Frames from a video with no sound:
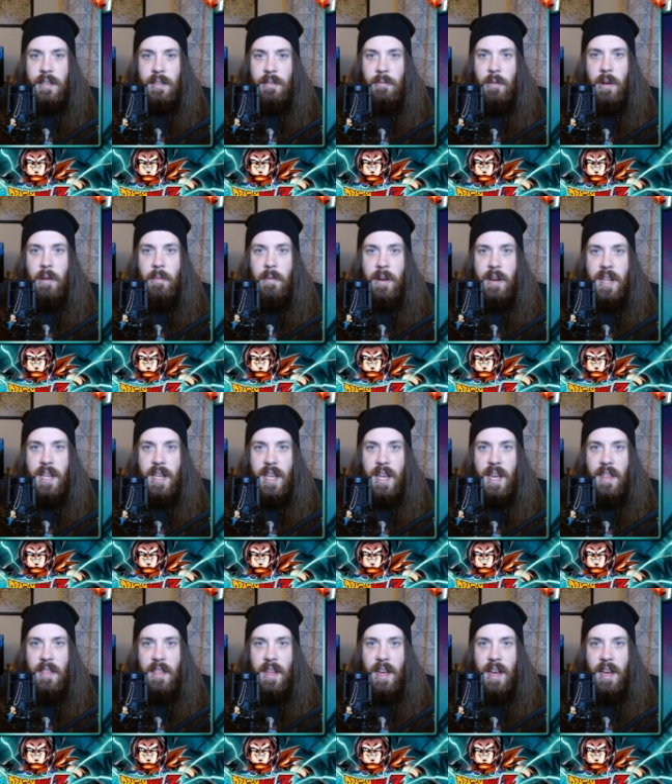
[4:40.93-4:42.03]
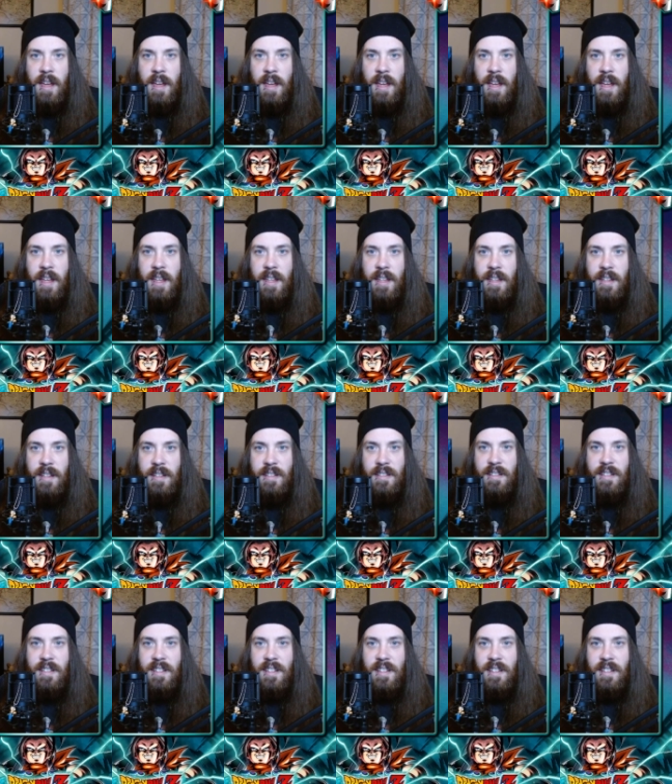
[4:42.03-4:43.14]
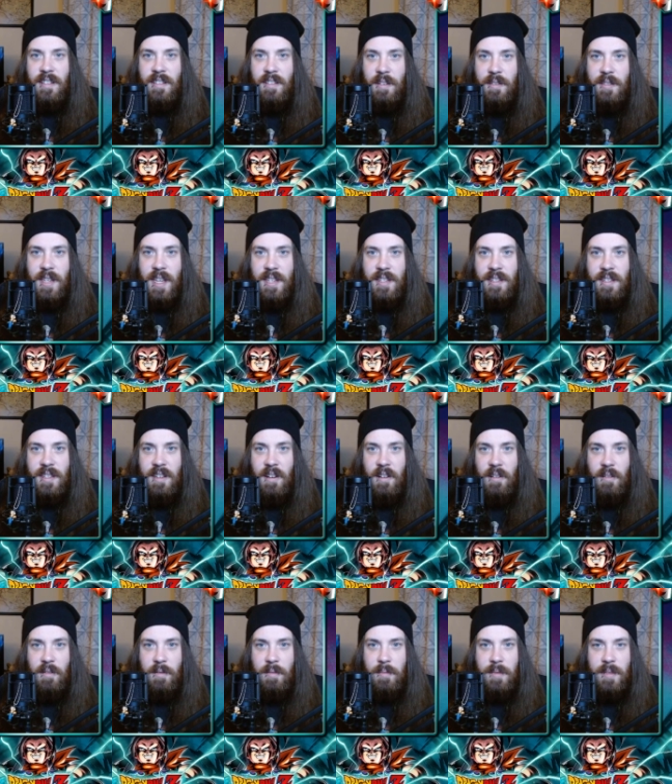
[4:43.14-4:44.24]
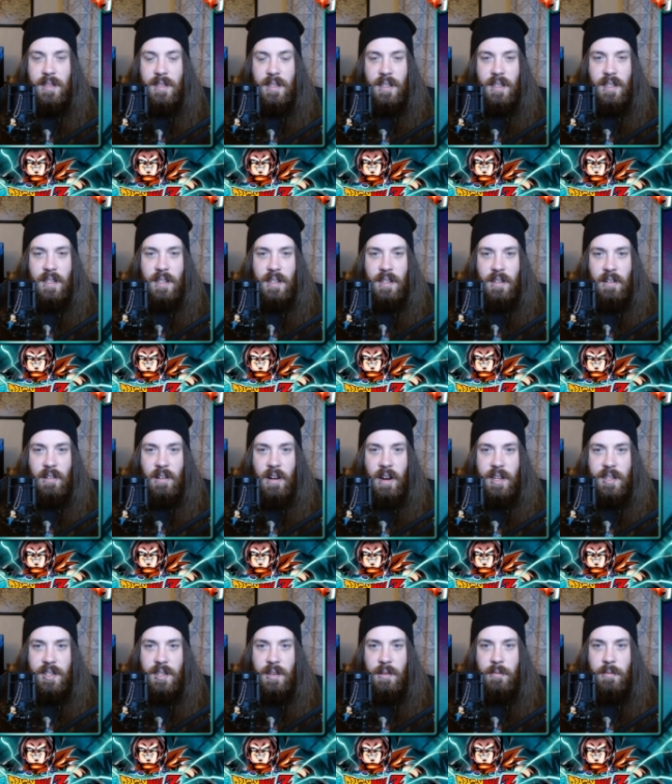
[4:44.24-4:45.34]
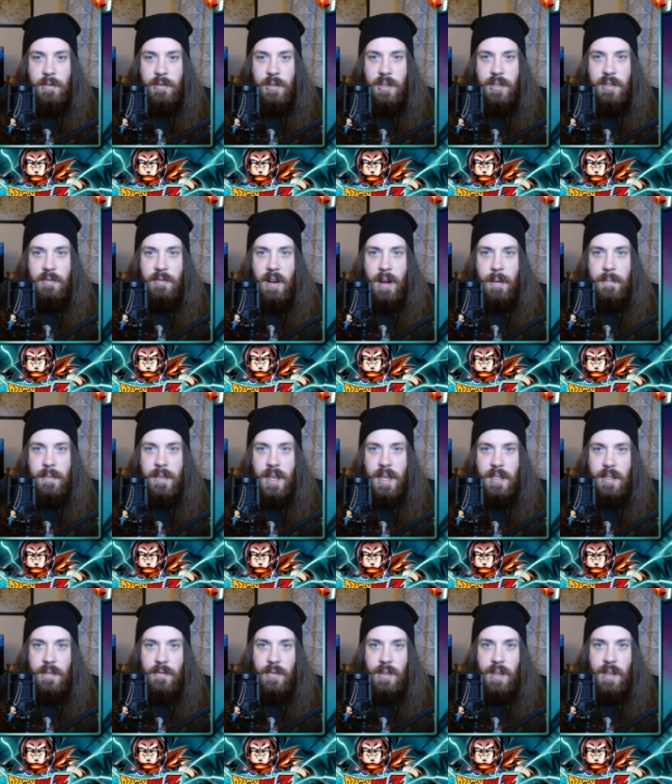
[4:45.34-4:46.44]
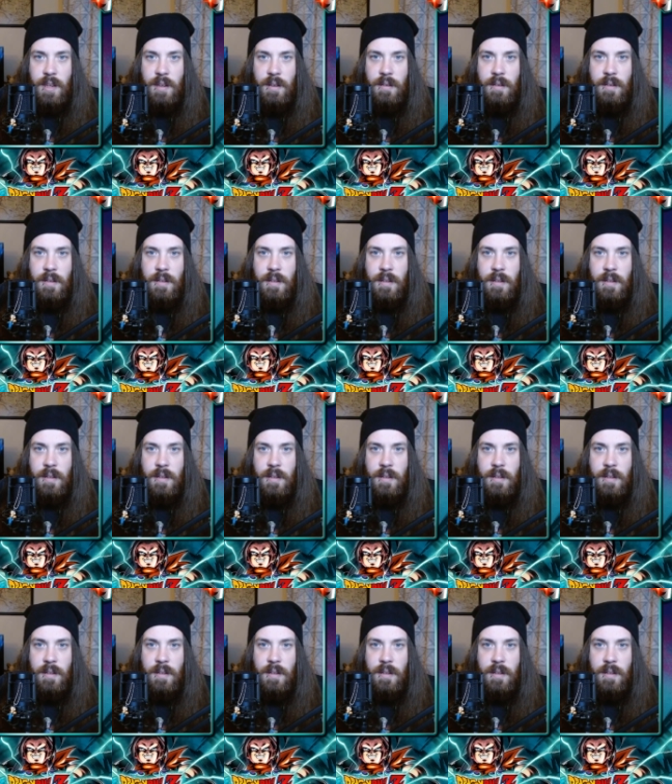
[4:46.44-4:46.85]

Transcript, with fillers: Why won't he get that, uh, those STR orbs? Alright, so we'll just grab this for you.